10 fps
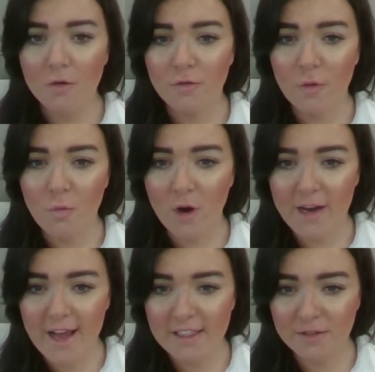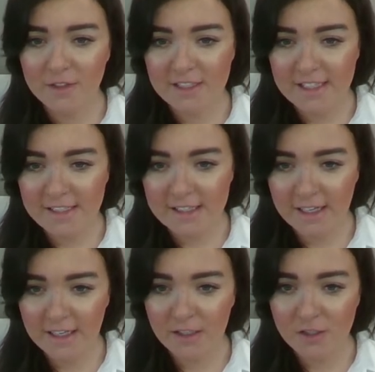From one end of the
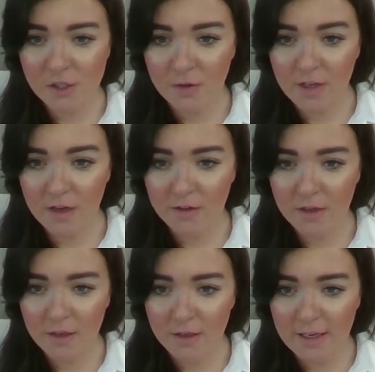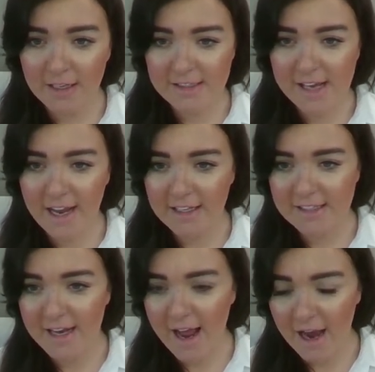city to the other, it takes
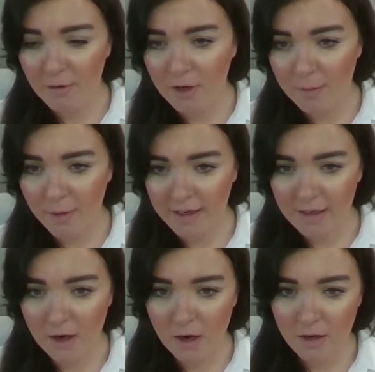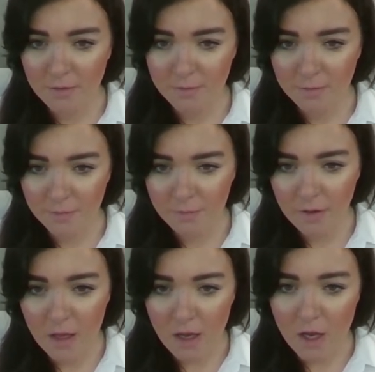an hour by car.
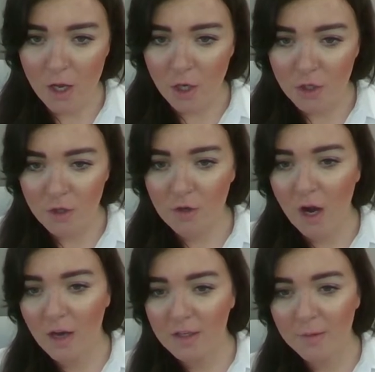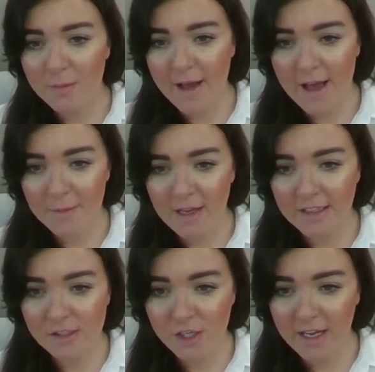You can't compare me
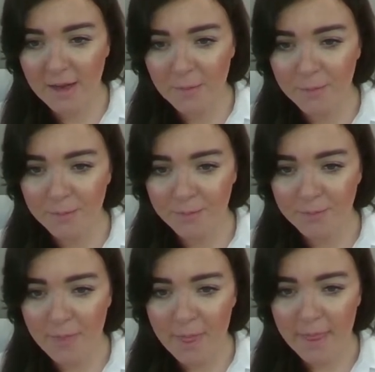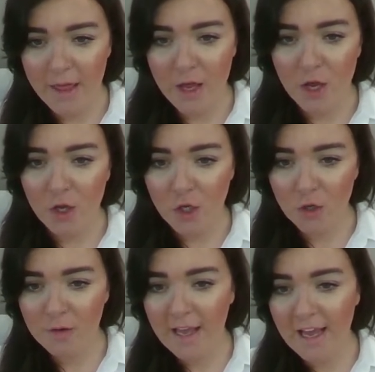to him.
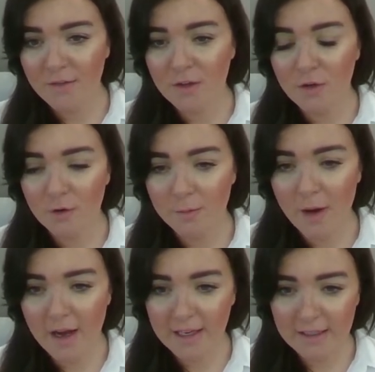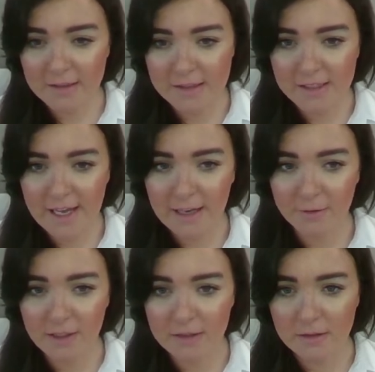Who gave the new bike to
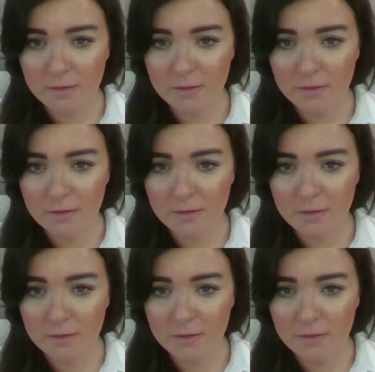David?